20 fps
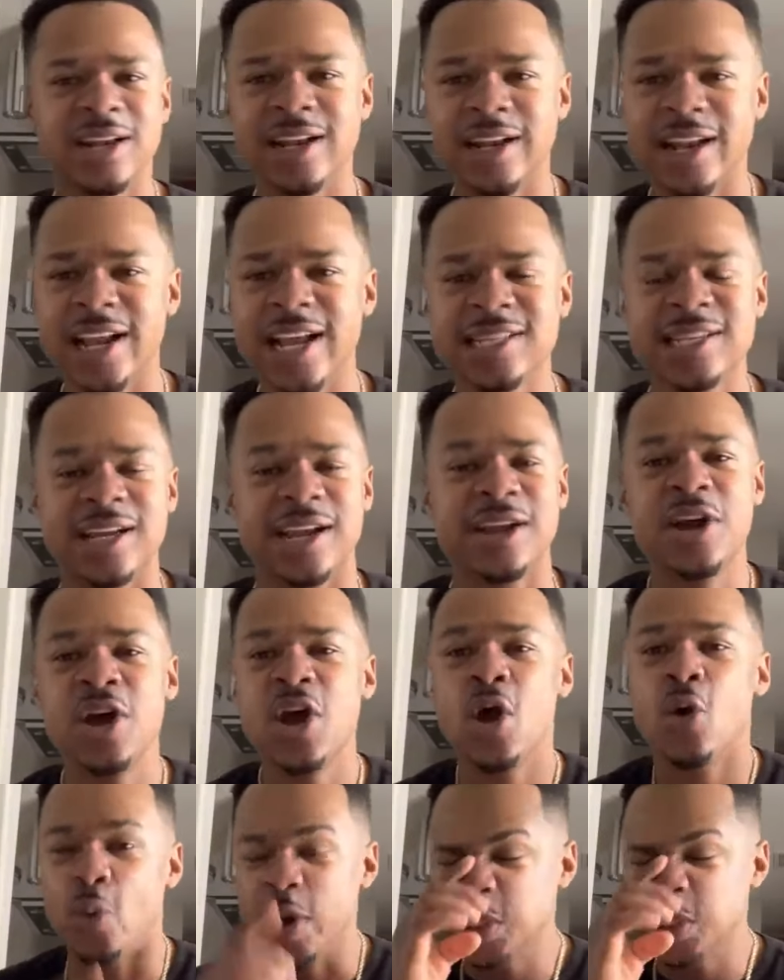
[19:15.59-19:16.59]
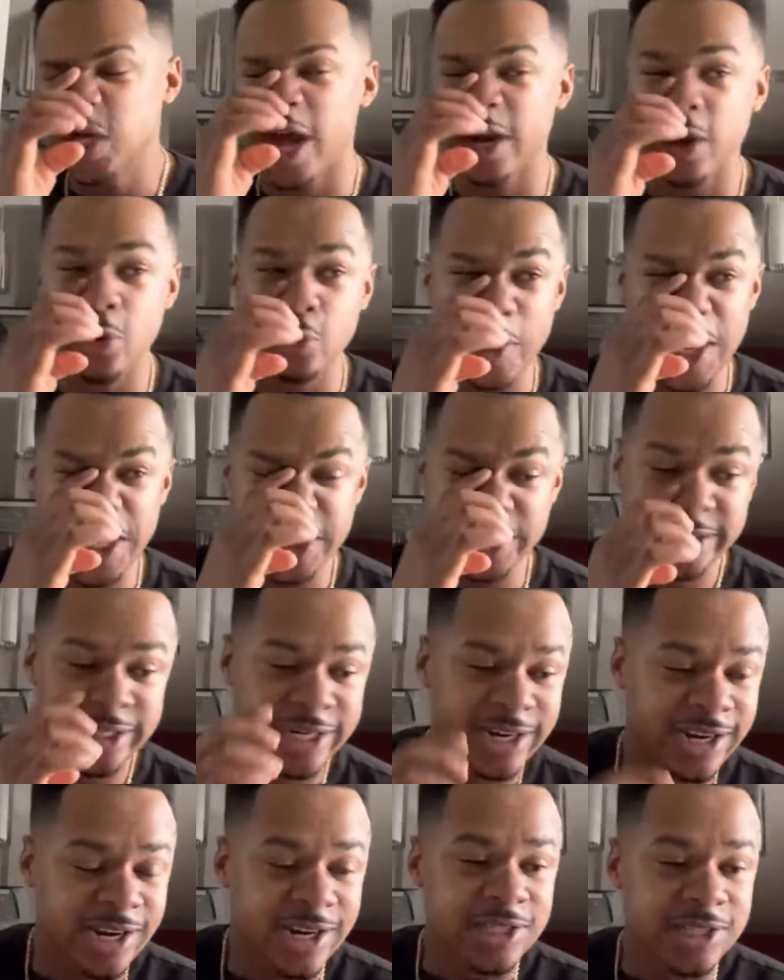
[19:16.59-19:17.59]
Listen, we trying to reach
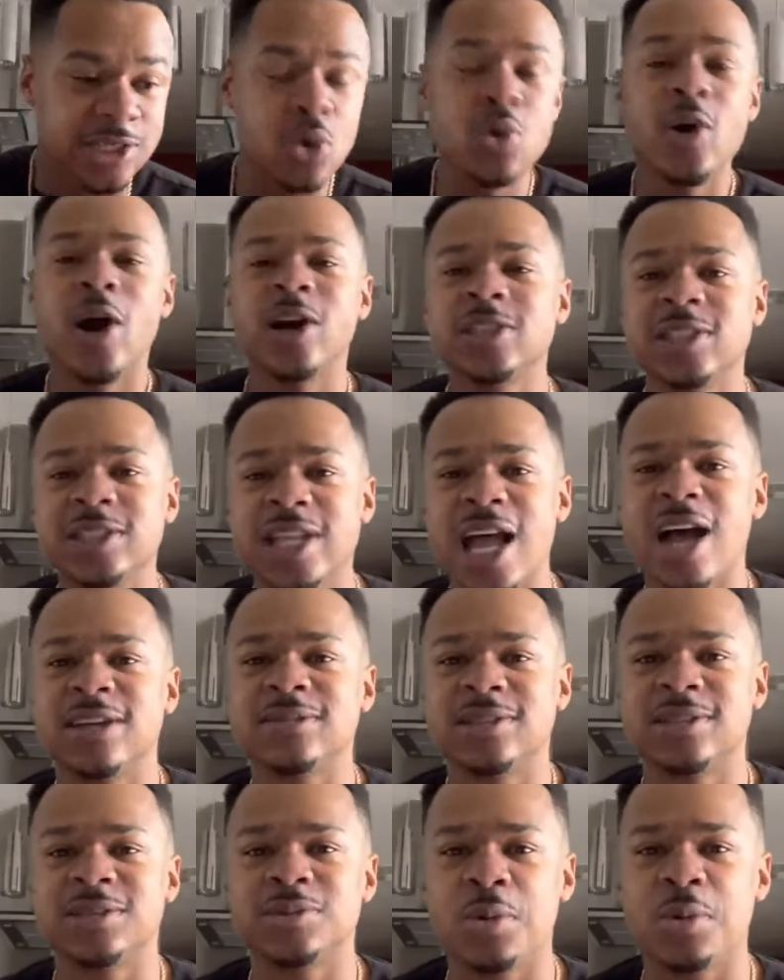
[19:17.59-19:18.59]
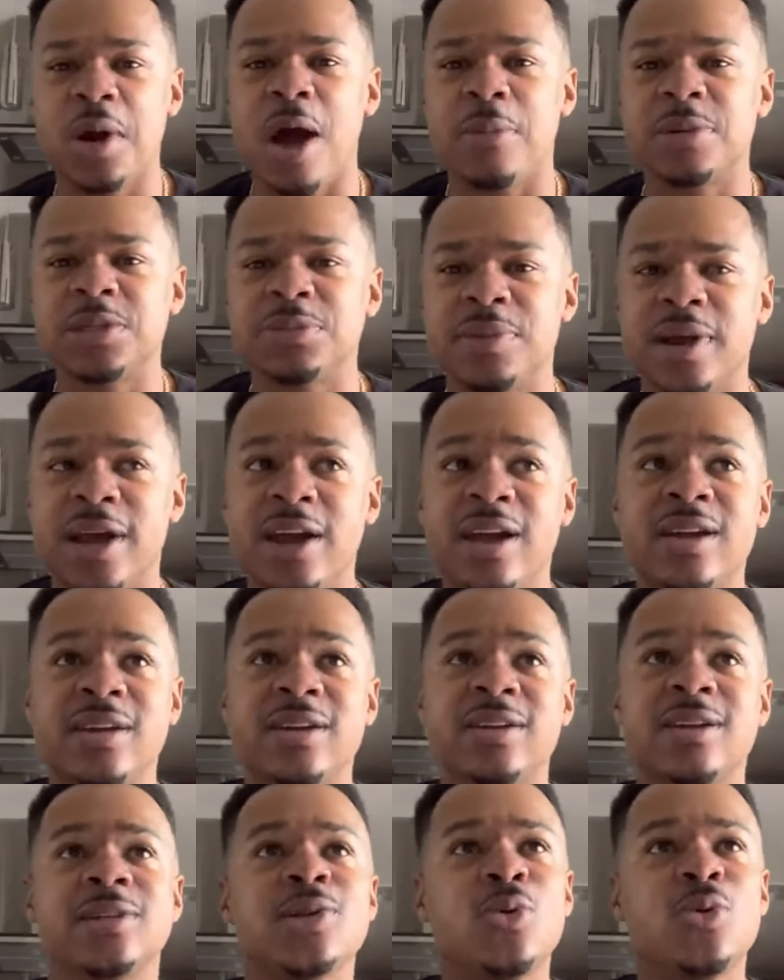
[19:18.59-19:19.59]
200,000 subscribers, man.
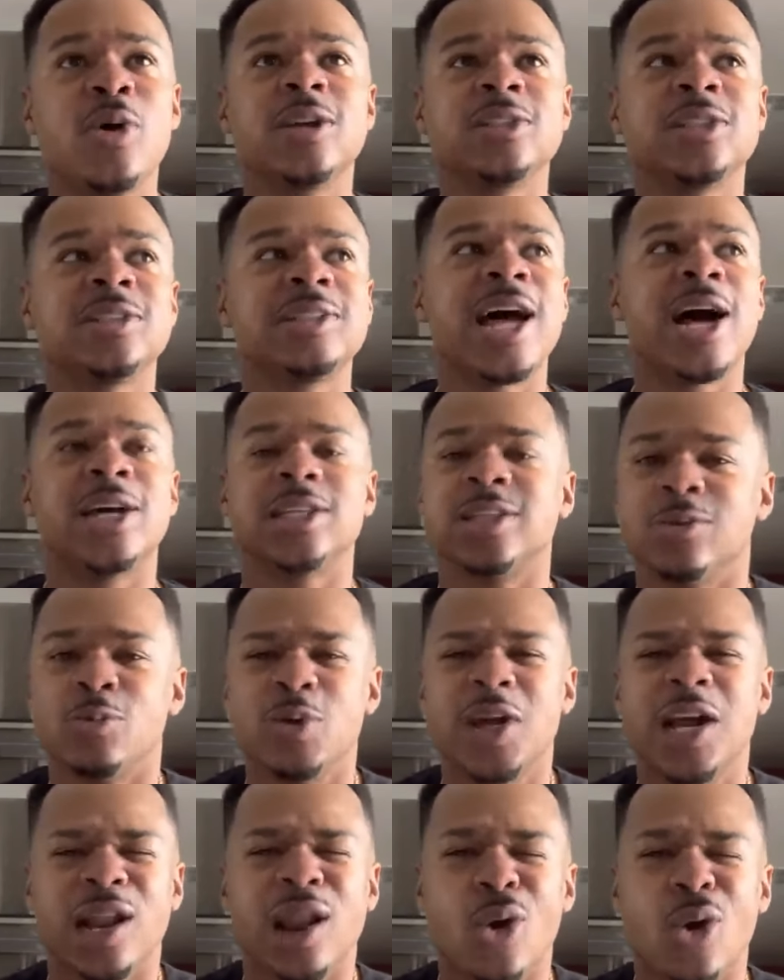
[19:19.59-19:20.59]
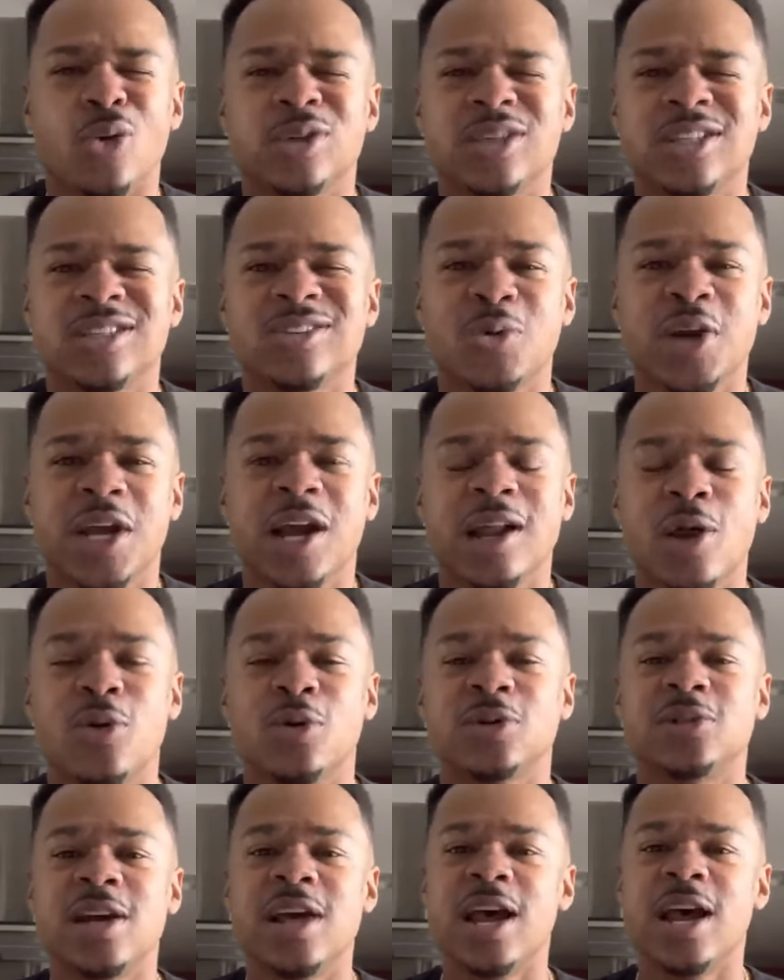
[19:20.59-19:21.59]
200,000. We close. We
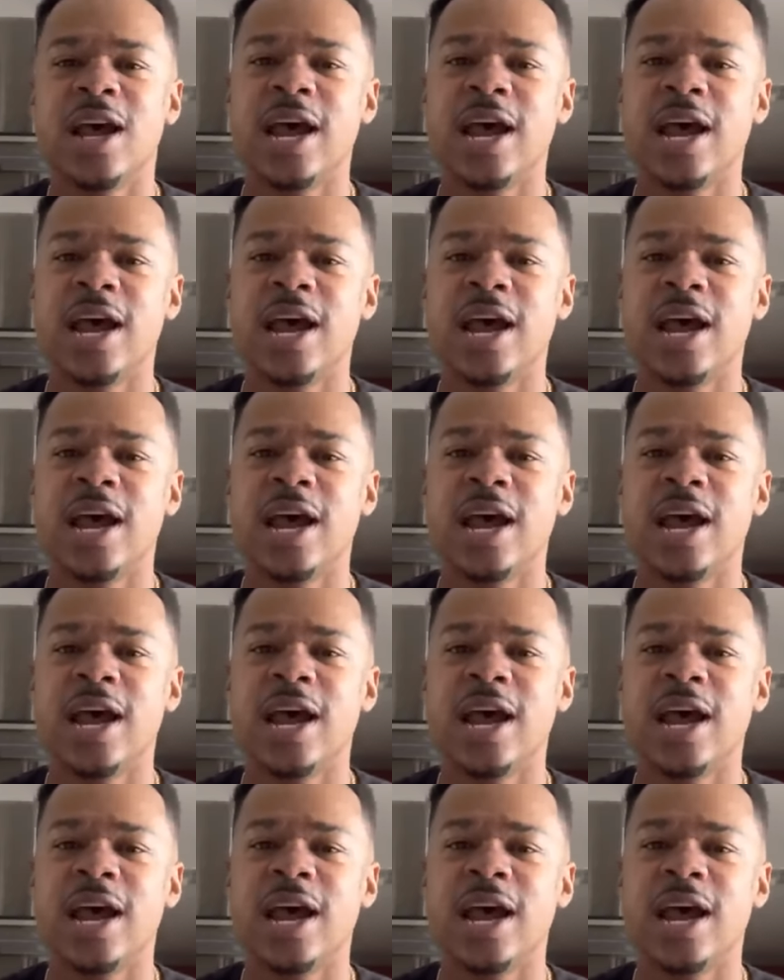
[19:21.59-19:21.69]
close.